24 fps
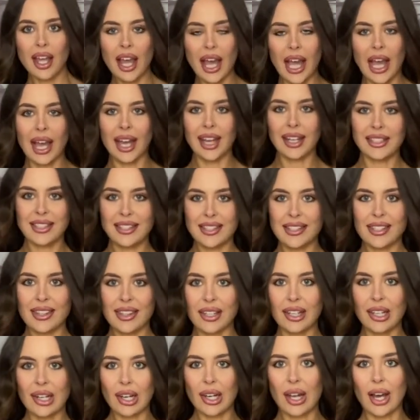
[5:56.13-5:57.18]
And the
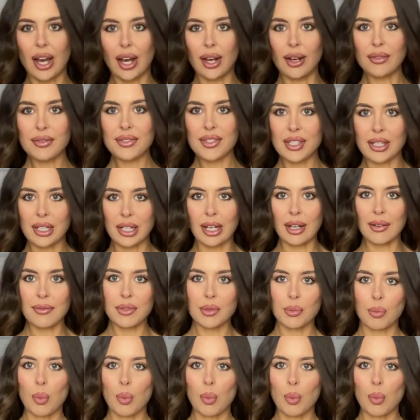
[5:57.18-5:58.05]
gloves